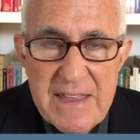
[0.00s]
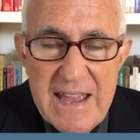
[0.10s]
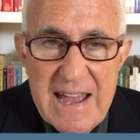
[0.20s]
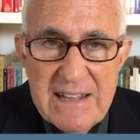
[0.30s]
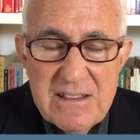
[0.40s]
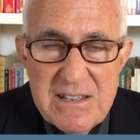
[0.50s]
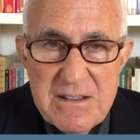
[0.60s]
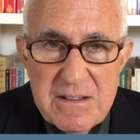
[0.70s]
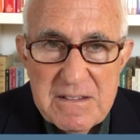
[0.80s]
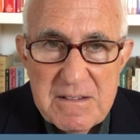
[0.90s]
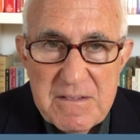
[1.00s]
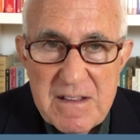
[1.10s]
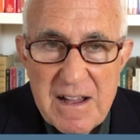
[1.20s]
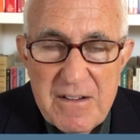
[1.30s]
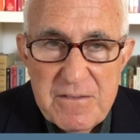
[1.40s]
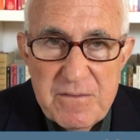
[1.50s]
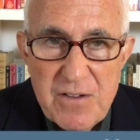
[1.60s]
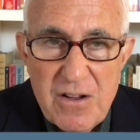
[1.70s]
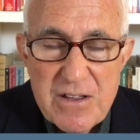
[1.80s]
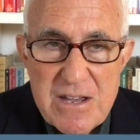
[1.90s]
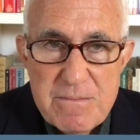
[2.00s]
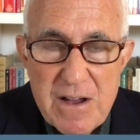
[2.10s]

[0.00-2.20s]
and the volume